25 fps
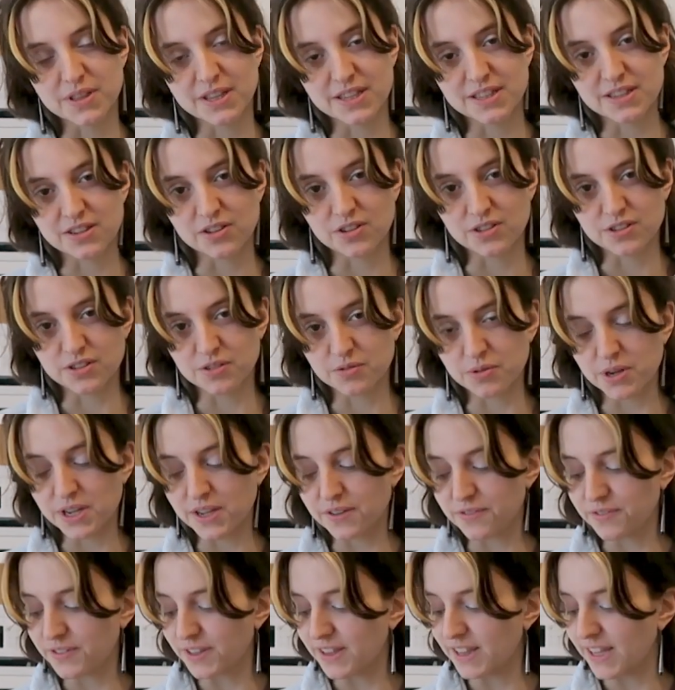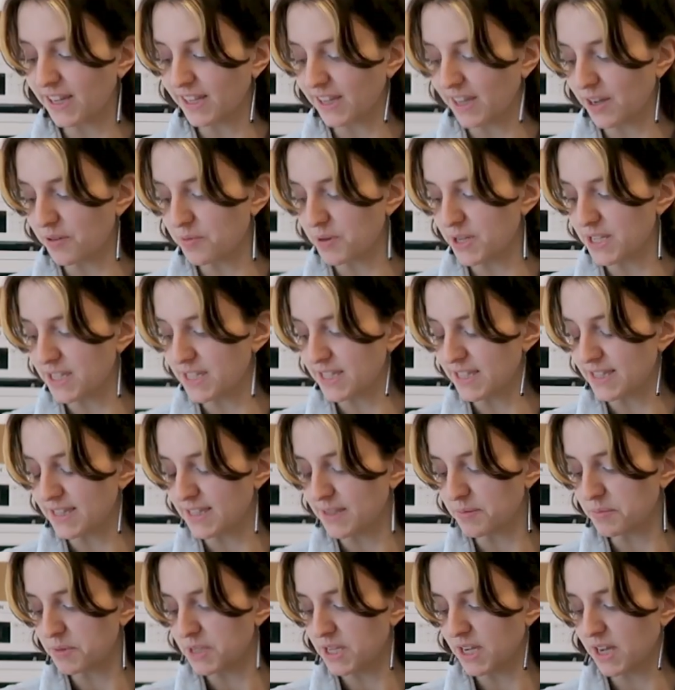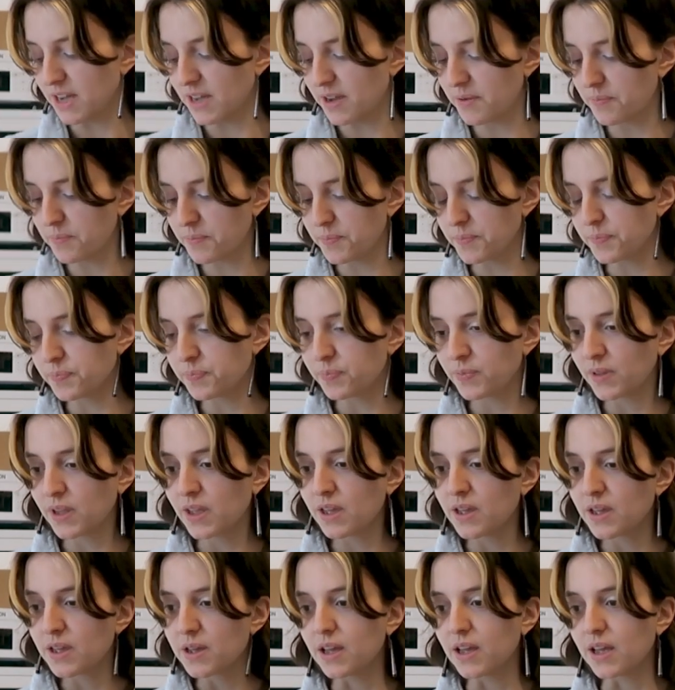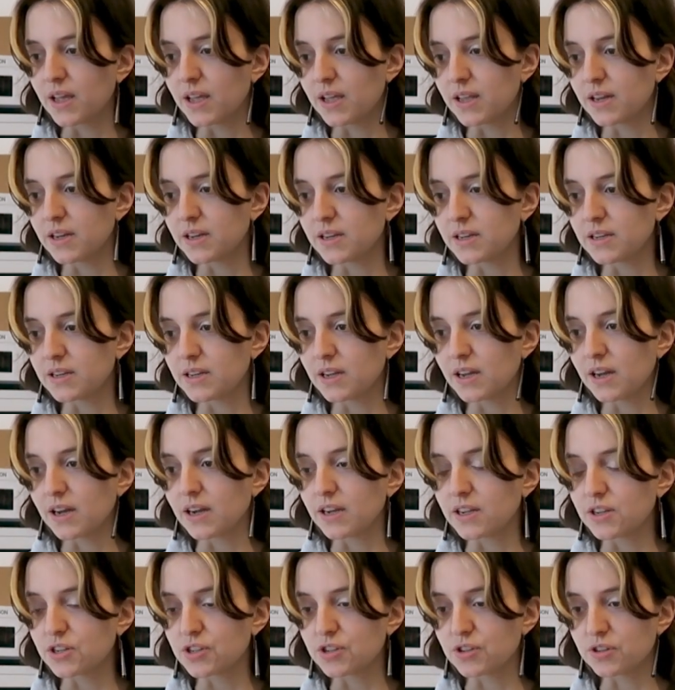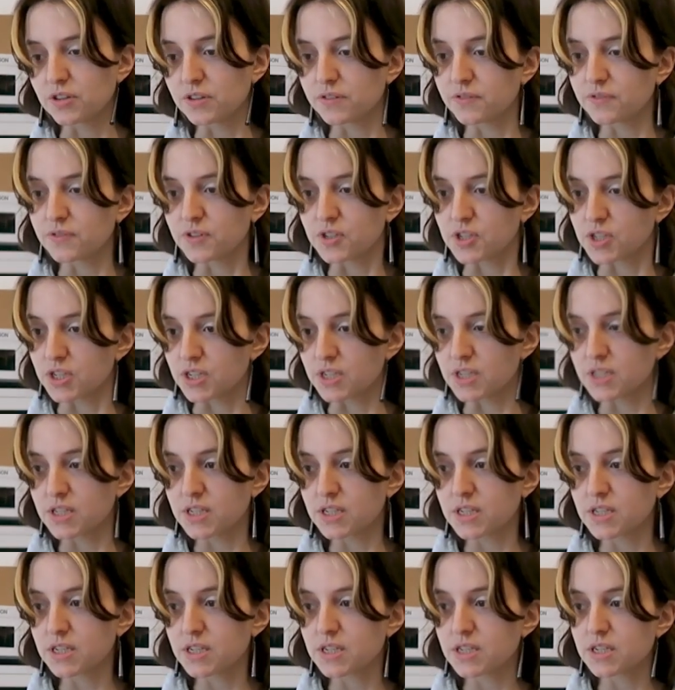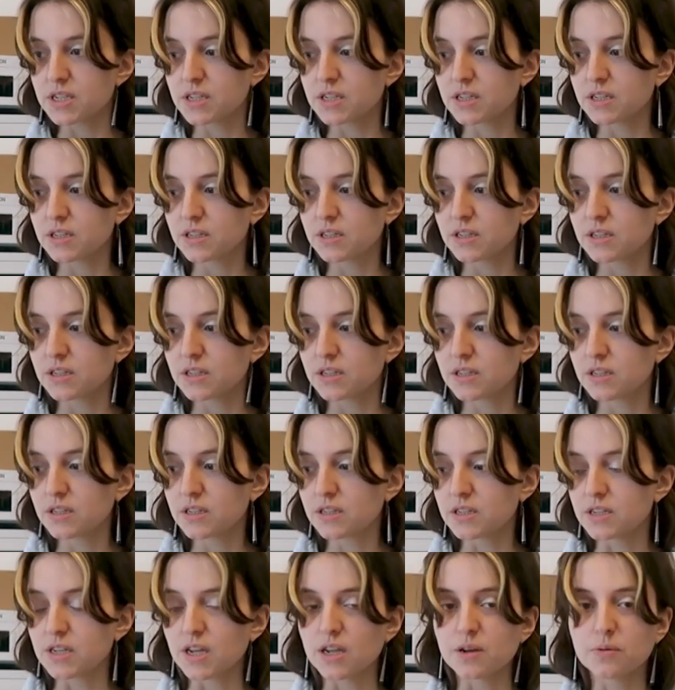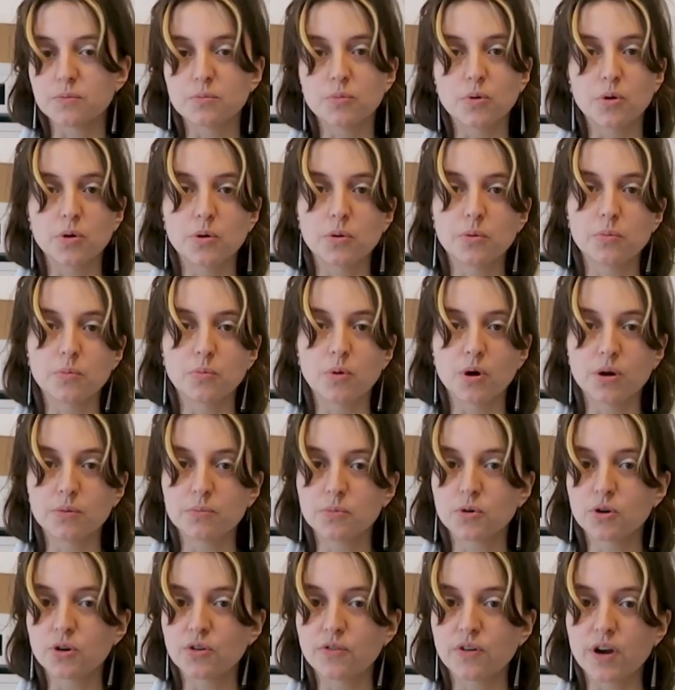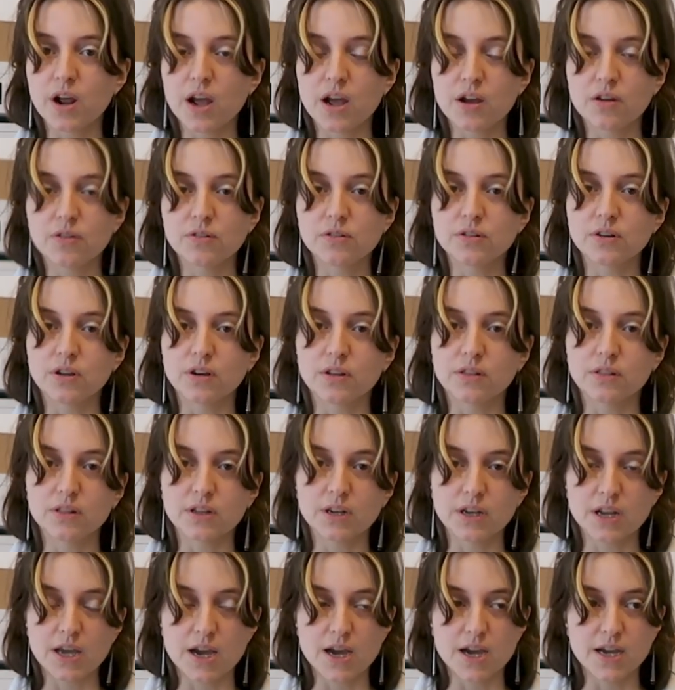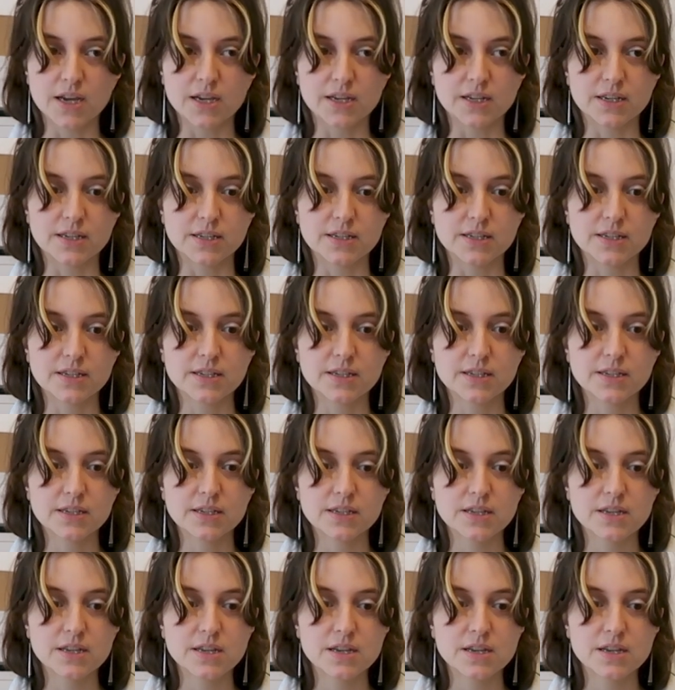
that's also why I feel like I wasted some time. And I should have just done one more round on the lines